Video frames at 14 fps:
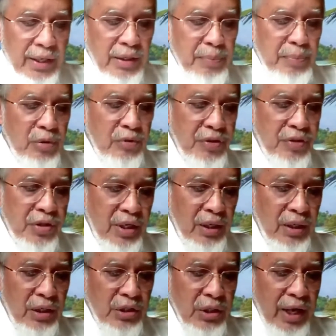and improve his
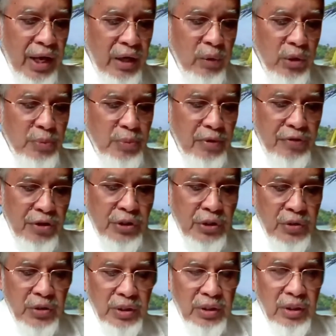English language
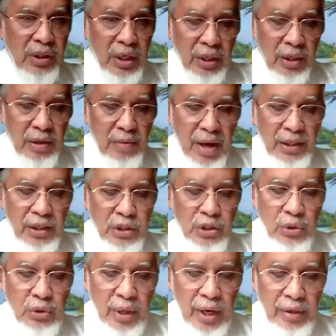proficiency, he
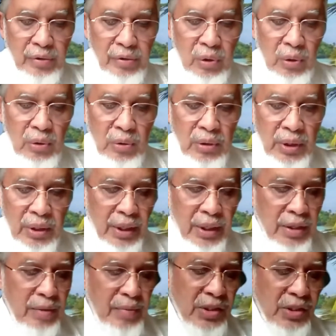managed to enroll
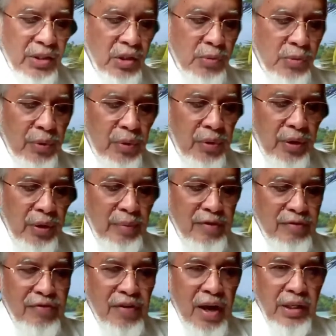in the master's program
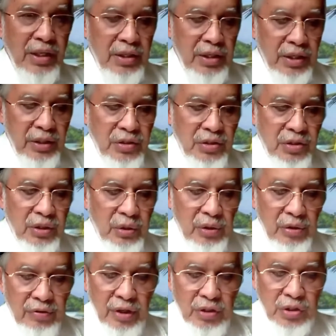at Fairleigh Dickinson
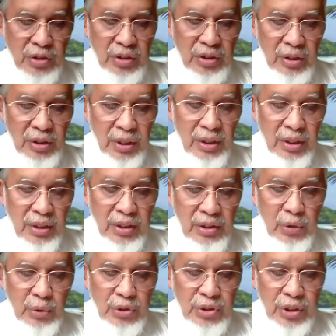University in
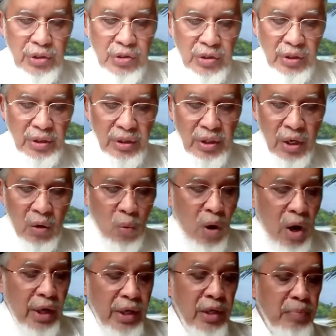New Jersey,
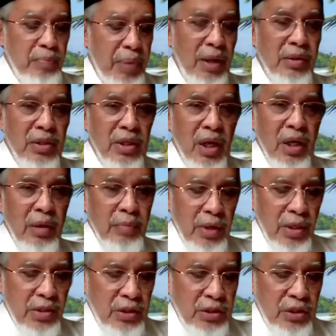working part-time
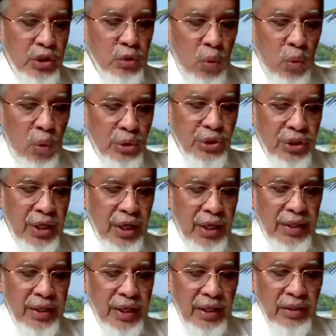as a dishwasher
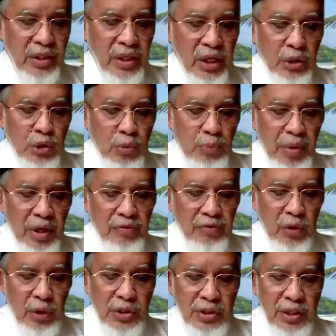at night to pay
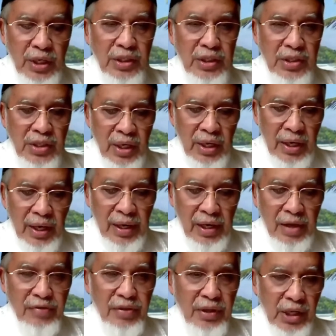for his studies and
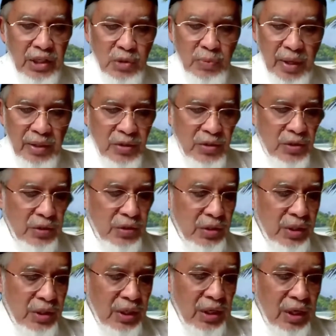living
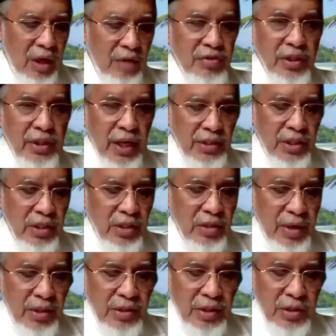expenses. After getting his
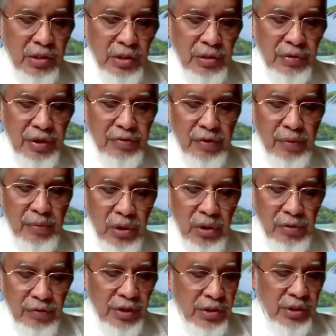master's degree from the
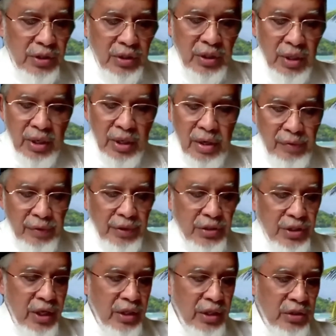university, he
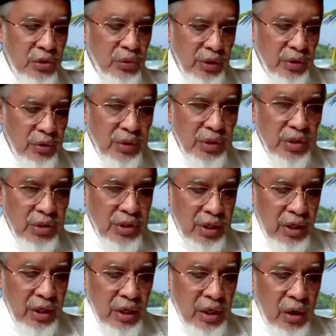returned to
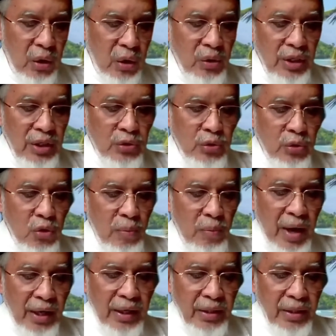Indonesia, only to go
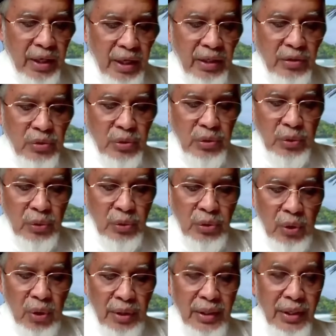back again to New
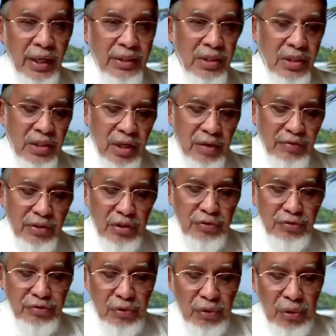York in
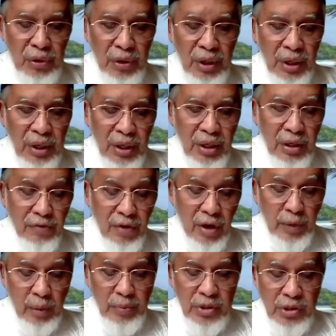1974, if
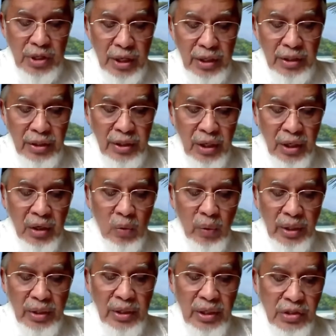I'm not mistaken,
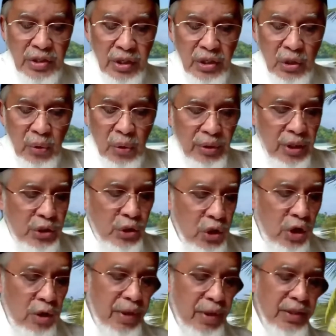when he secured a
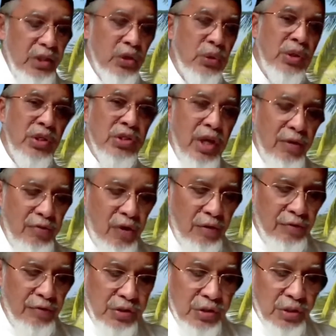job at the UNICEF
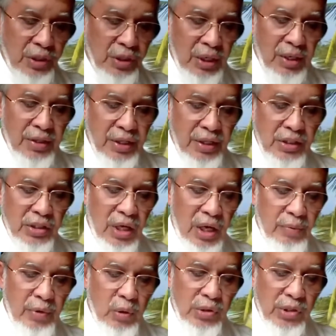office. This
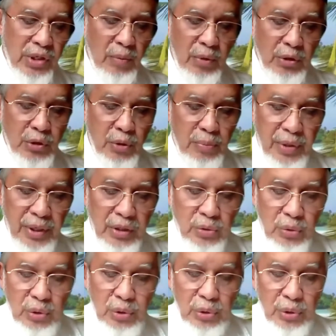time he was able to bring
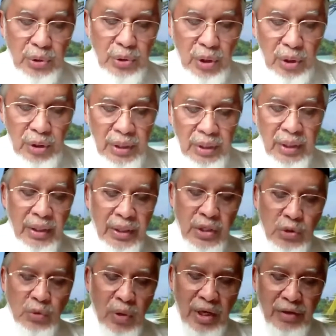to New York
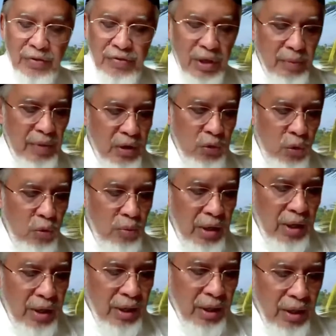his wife,
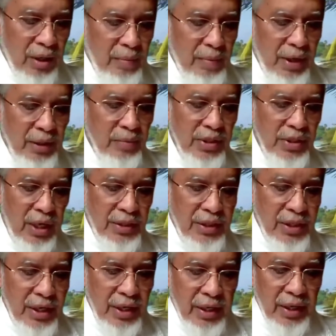Al-Marhumah, Madam
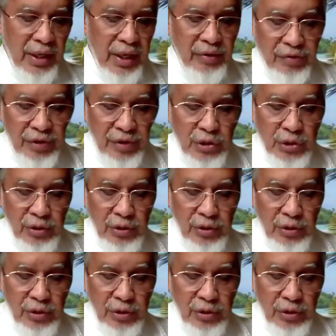Saadiya, and 3